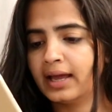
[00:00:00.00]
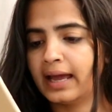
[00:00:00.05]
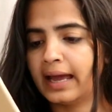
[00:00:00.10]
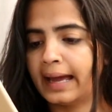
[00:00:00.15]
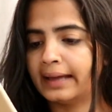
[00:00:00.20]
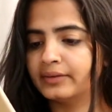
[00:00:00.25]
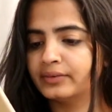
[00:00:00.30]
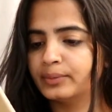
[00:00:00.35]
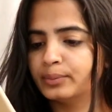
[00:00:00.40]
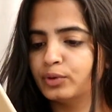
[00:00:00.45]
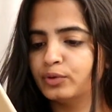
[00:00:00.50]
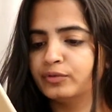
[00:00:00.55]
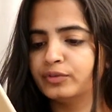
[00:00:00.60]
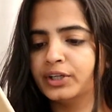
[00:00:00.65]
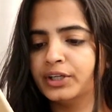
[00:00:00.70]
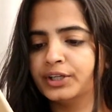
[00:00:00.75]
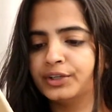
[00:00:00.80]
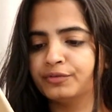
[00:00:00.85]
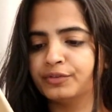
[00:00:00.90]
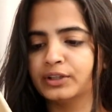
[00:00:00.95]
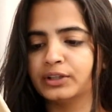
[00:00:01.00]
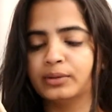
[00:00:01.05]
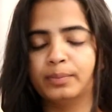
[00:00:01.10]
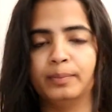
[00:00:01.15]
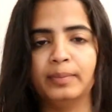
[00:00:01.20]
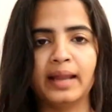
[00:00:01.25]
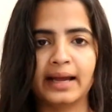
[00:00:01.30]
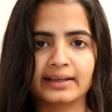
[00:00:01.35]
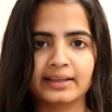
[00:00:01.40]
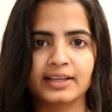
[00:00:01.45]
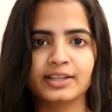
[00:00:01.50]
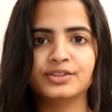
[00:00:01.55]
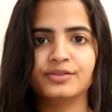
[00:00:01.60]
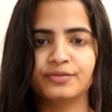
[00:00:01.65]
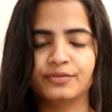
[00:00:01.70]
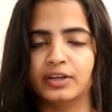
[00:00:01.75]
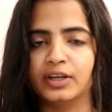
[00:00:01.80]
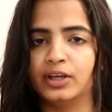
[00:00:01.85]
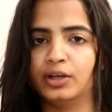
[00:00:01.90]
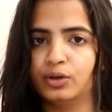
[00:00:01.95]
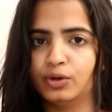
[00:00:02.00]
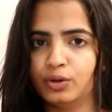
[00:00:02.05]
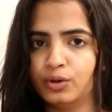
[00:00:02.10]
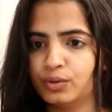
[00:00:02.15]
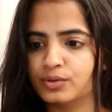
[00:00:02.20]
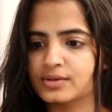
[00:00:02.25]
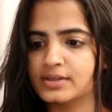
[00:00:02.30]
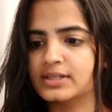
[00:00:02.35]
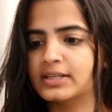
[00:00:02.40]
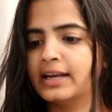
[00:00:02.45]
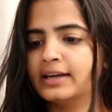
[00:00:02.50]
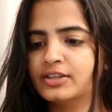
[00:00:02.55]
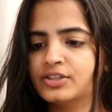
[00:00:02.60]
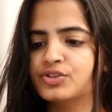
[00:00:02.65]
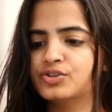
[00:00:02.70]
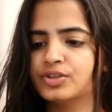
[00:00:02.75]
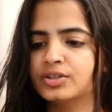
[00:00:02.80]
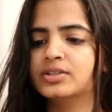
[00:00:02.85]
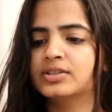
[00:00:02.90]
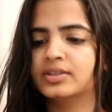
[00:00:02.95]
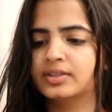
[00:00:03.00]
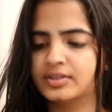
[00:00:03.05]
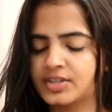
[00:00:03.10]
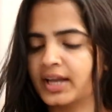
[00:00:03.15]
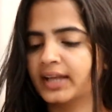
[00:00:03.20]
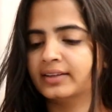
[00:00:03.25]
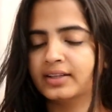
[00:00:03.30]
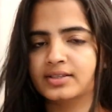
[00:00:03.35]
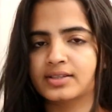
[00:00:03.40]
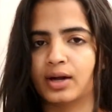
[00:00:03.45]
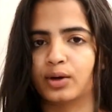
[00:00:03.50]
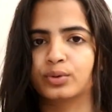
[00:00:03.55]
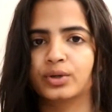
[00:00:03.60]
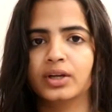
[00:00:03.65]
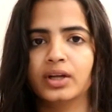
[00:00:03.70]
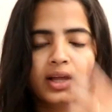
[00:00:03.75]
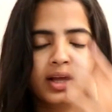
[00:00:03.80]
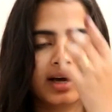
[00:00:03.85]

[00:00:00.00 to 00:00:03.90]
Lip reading: and removed it with blackheads free nose. Let's just check this out.